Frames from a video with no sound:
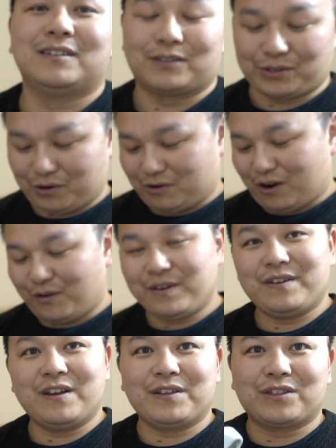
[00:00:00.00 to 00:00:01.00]
So
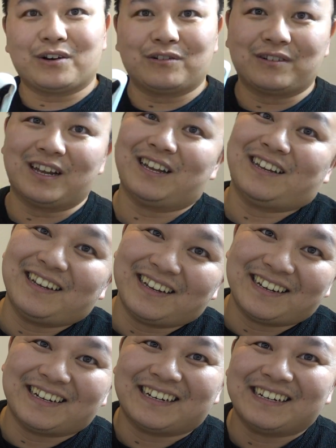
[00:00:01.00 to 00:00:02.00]
even though
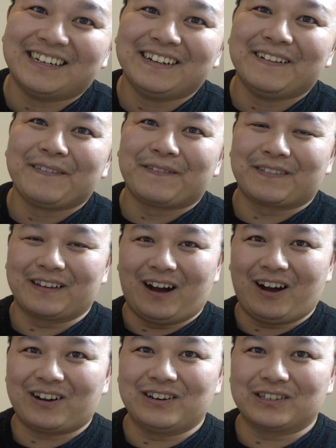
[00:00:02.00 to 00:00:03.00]
the
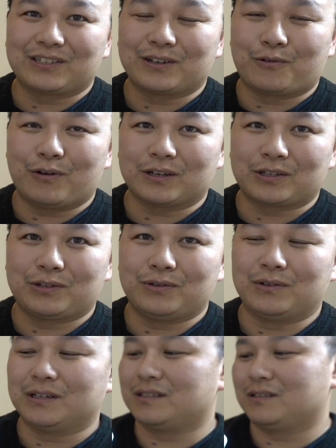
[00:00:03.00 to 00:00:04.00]
Oculus Quest
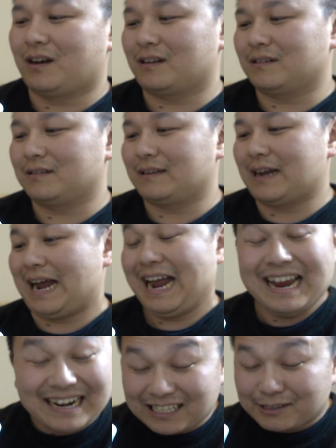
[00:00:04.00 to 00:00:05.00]
2 is not
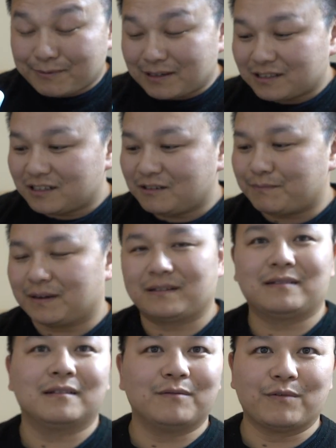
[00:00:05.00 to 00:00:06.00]
that expensive,
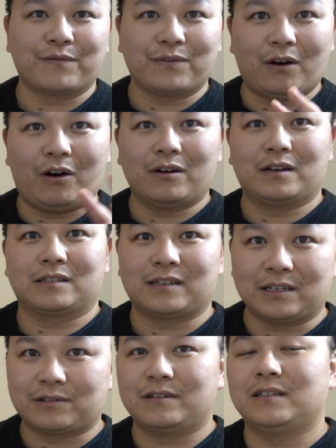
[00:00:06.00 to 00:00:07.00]
but with all the
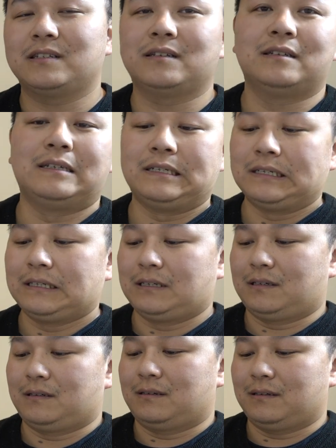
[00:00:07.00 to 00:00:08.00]
accessories,
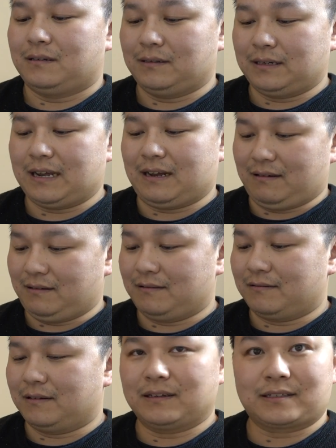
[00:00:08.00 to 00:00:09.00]
yeah,
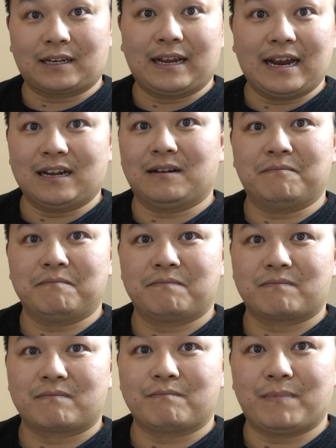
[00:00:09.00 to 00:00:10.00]
it's gonna add up.
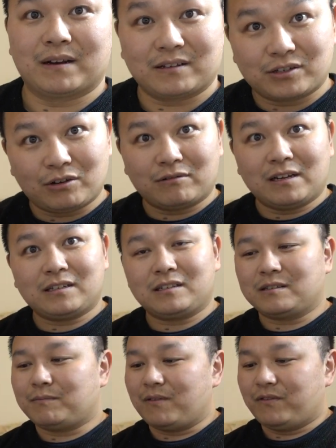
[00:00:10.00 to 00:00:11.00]
But so this
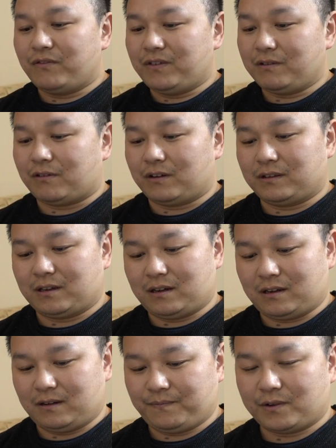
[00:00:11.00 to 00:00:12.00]
is my review on
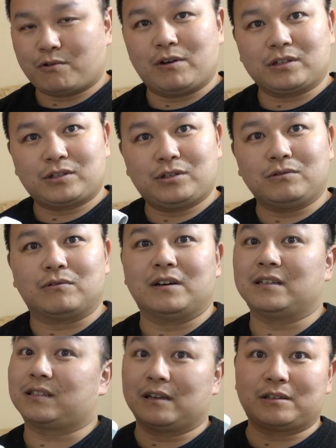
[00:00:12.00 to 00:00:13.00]
the Quest 2.
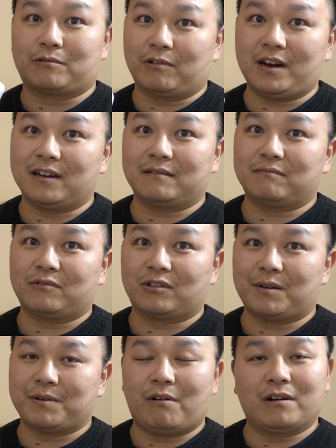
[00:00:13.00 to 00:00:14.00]
It's great, don't
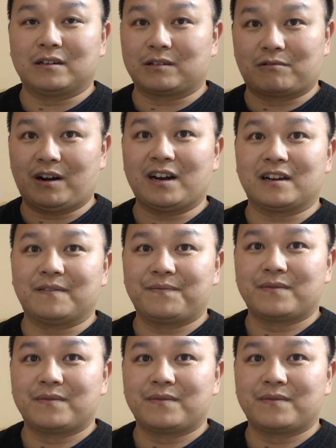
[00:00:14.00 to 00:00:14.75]
get me wrong, it's great.